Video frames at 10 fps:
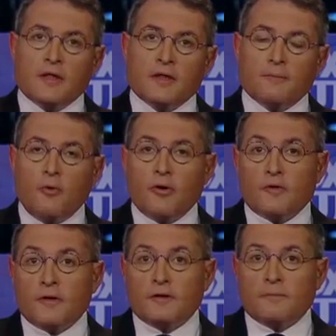The
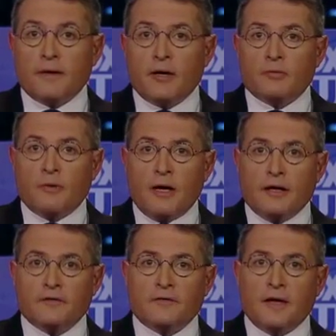important thing to bear in
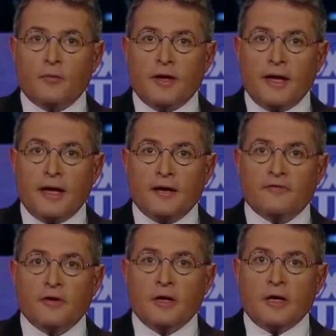mind is that we have
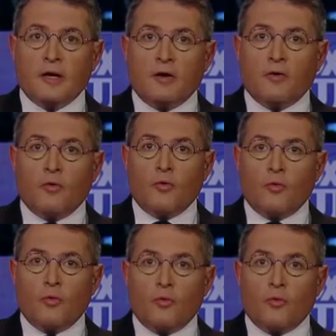
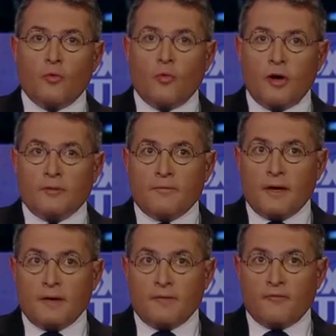one
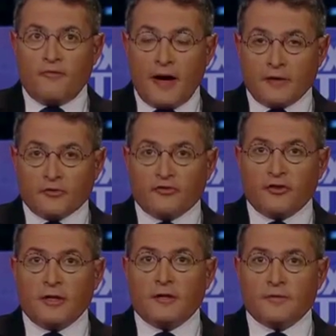final
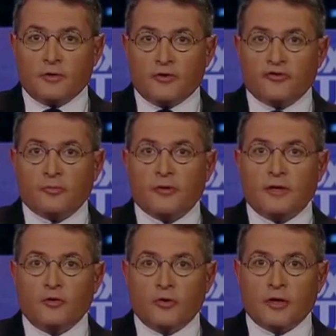sitting of the U S
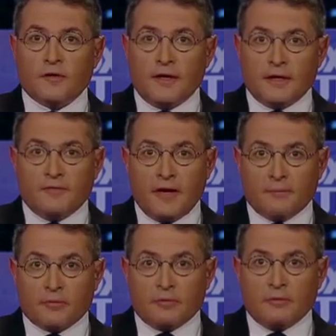Supreme Court at the end of
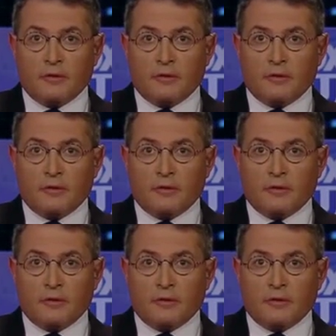April.